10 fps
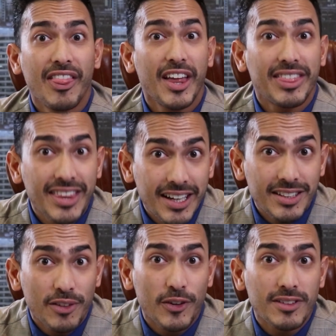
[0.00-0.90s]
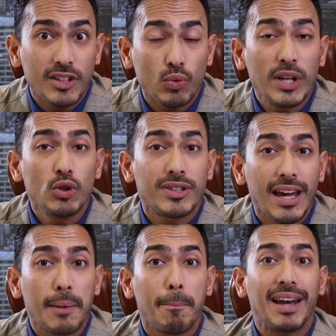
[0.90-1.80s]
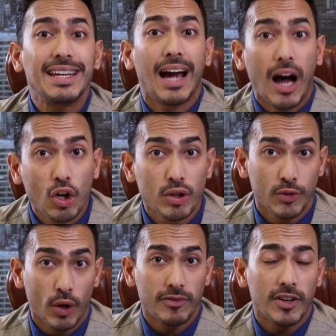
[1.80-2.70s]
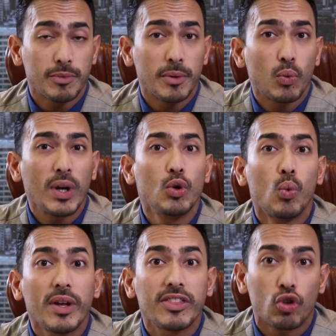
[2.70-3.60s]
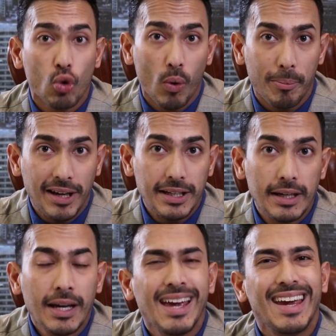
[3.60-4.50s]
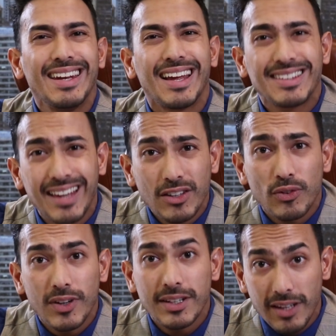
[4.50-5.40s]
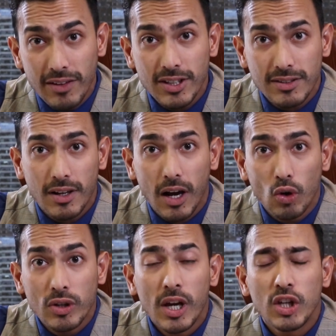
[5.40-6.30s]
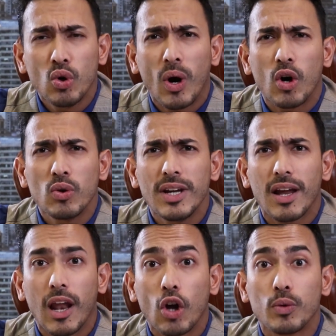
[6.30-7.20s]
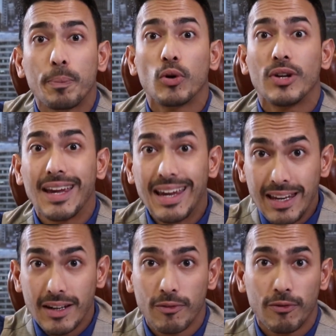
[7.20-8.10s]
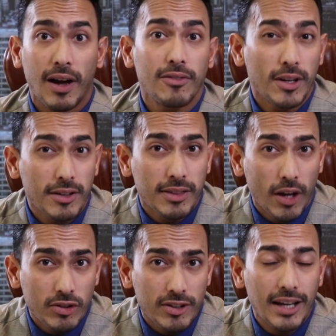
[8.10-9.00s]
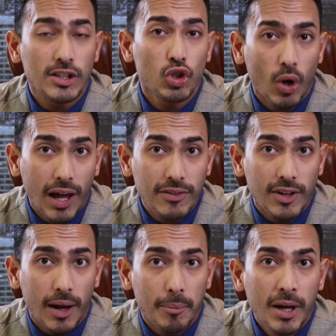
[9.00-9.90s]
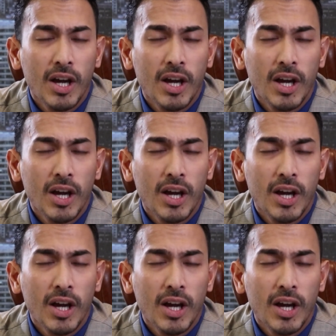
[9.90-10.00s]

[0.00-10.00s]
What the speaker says: The third difference is when you take money out of your investment, when you withdraw money. In a tax-free savings account, you are only allowed to put in 500,000 Rand in your lifetime.